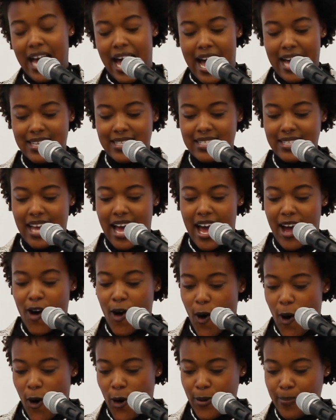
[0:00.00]
task
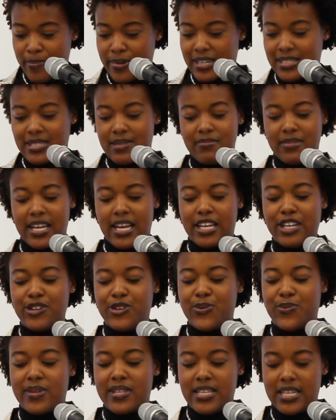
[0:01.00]
at all, but it's something I
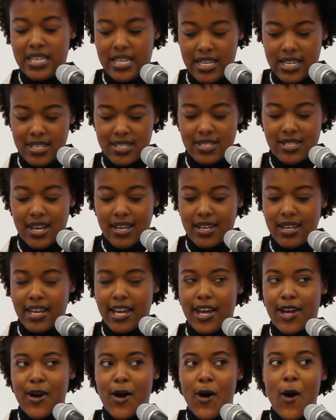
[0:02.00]
can do with ease. I can
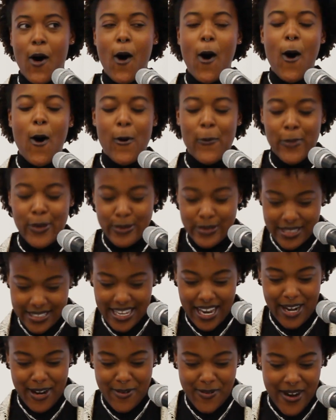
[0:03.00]
get almost
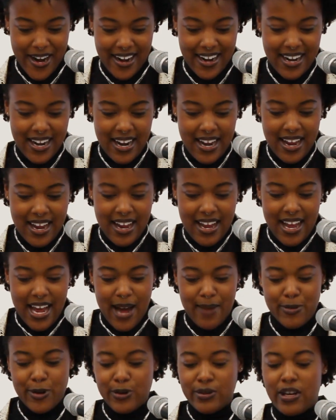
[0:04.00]
anywhere.
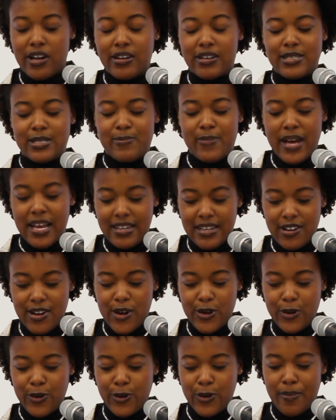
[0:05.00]
I'm no longer dependent
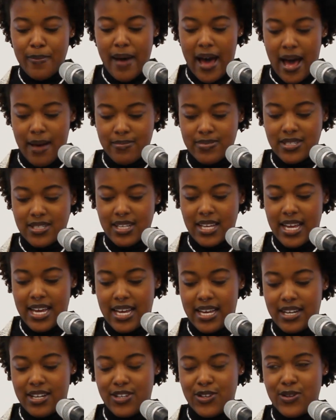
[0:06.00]
on Google Maps.
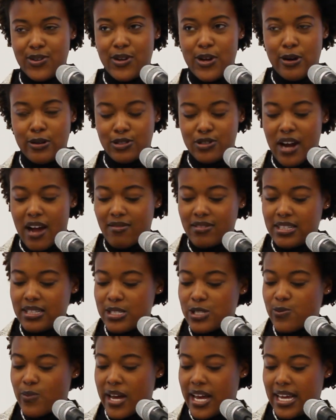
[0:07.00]
And you know, traveling
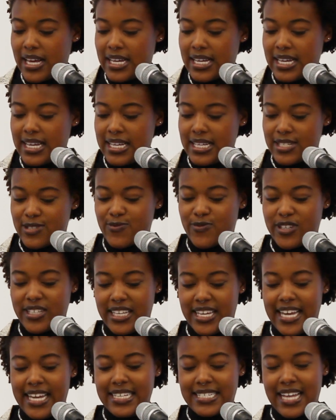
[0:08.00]
this way is
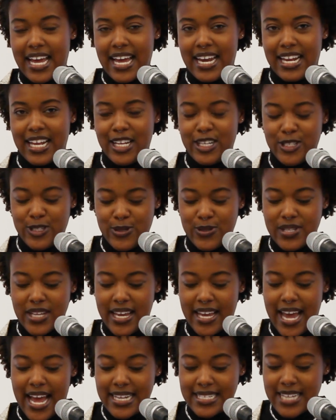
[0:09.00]
really anxiety
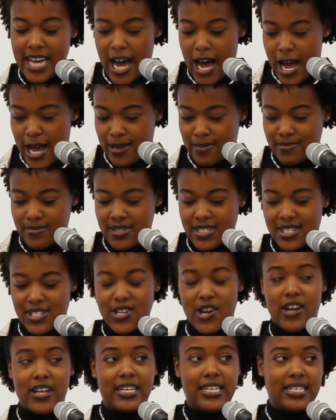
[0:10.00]
inducing at times. It's
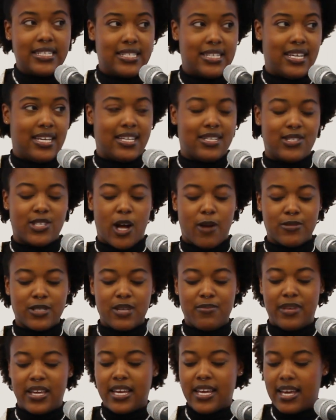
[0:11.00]
not easy, stops
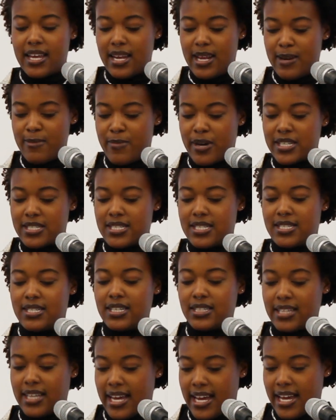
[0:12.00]
can be hidden, buses
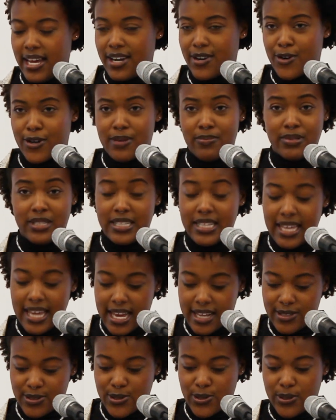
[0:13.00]
delayed or completely
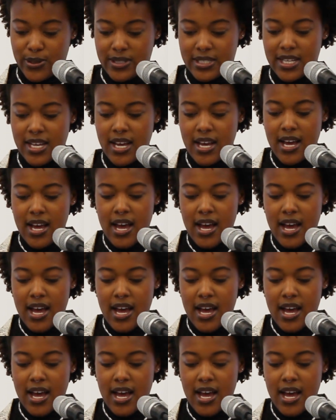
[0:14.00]
canceled.